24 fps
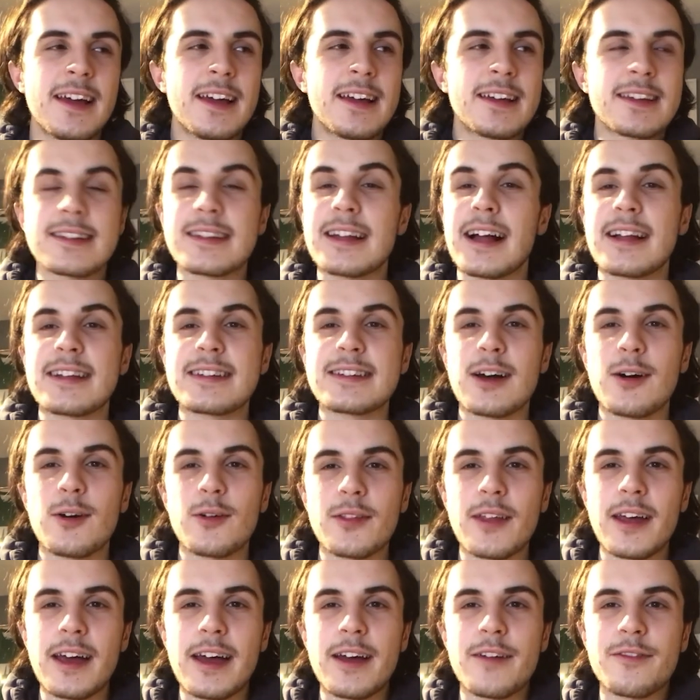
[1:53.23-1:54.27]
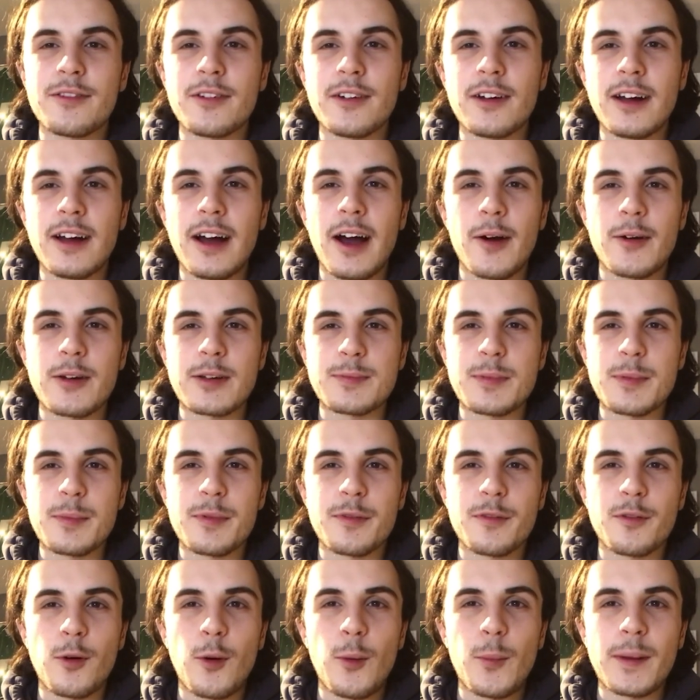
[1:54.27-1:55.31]
stats out there for how he's been
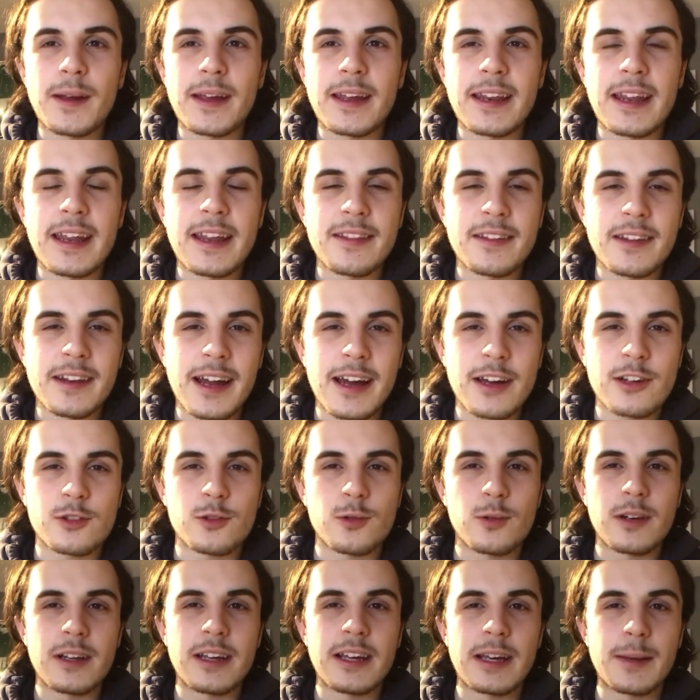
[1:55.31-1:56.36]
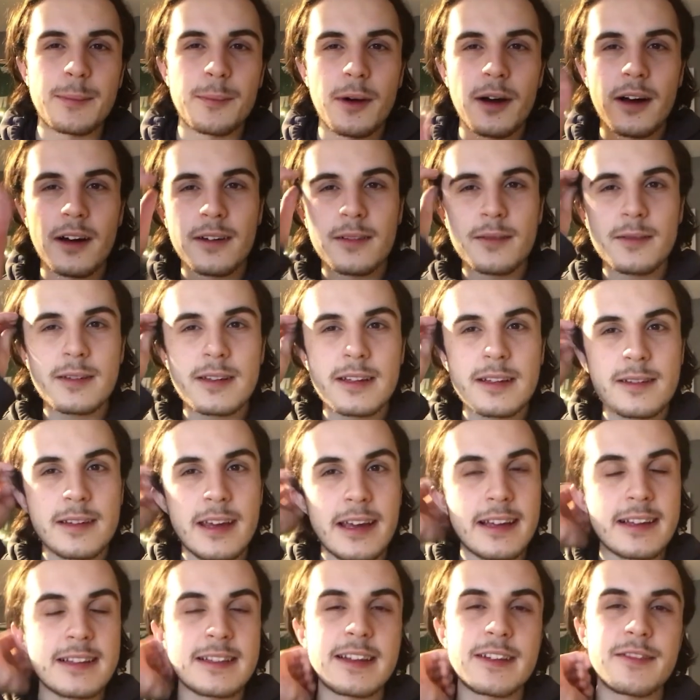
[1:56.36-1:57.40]
performing in the National League, but
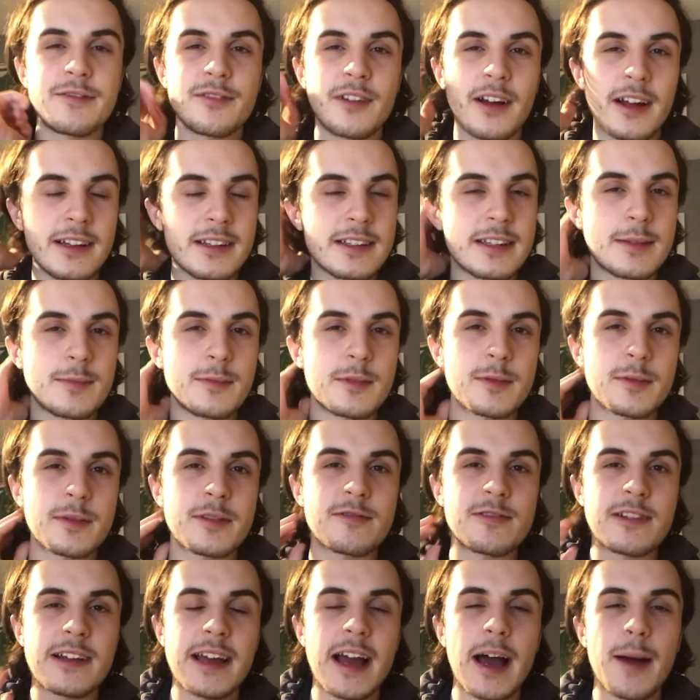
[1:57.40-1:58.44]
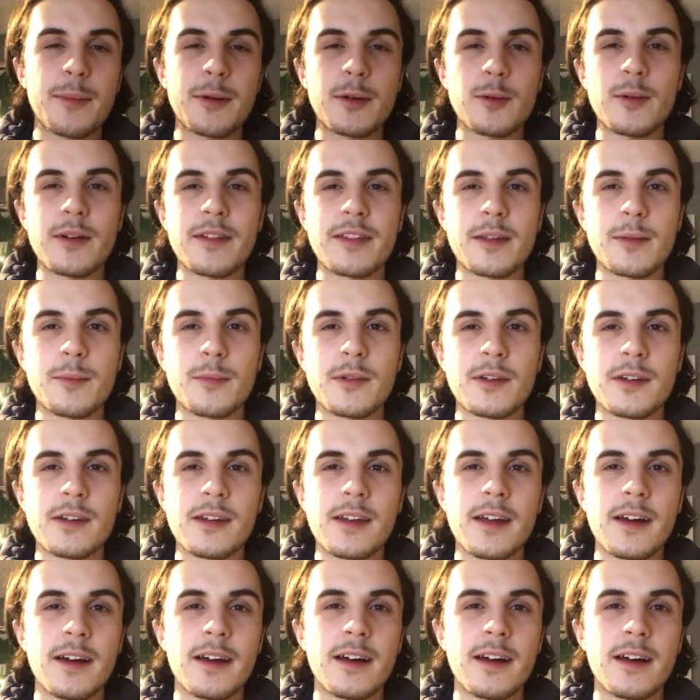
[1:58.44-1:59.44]
Kings Lynn fans seem to be really happy with him, and